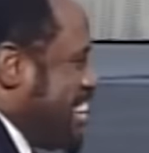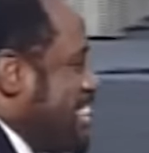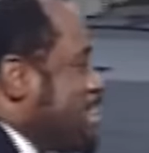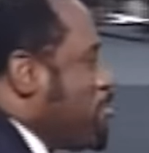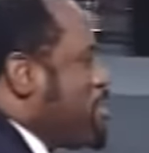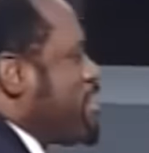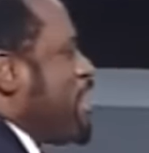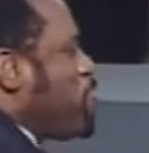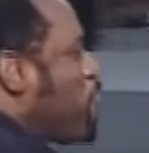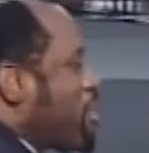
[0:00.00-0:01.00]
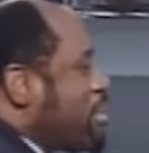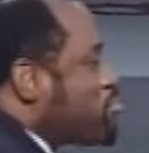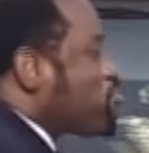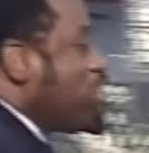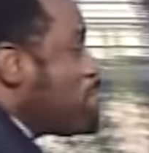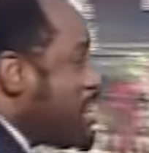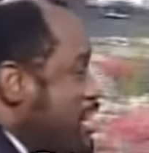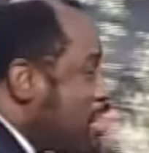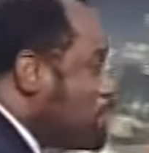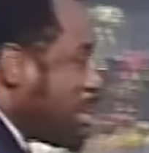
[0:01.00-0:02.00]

In other words, he wanted three million